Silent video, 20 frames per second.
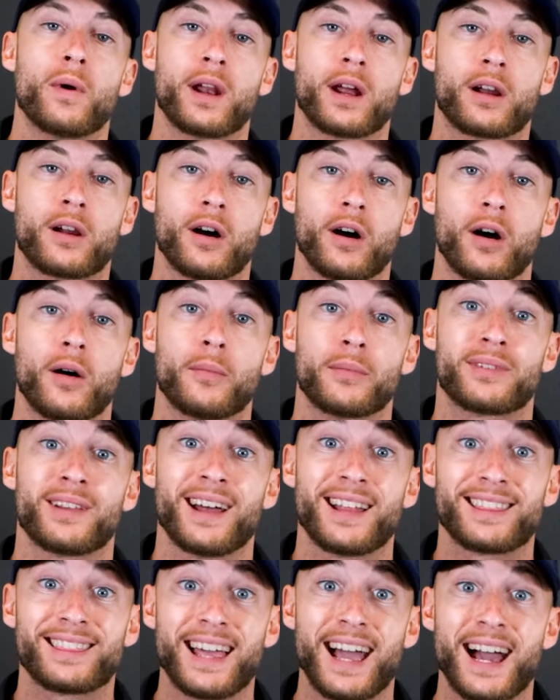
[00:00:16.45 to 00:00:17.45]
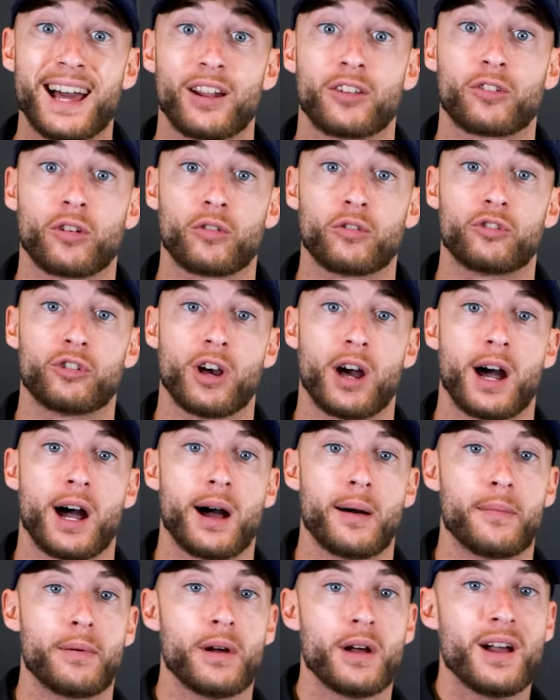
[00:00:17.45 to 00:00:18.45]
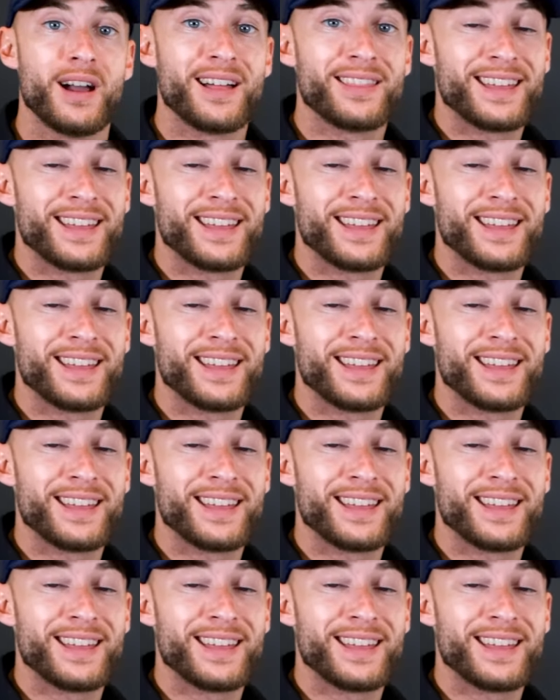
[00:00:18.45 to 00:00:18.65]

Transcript: when it comes. That is our job.